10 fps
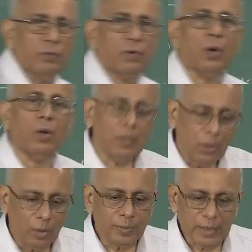for all the
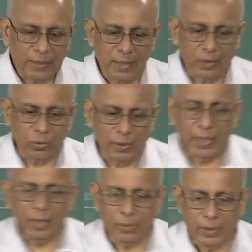objects that you
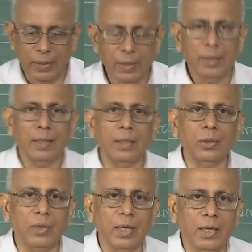deal with in
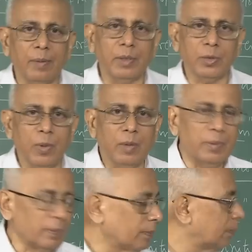your dynamics problem.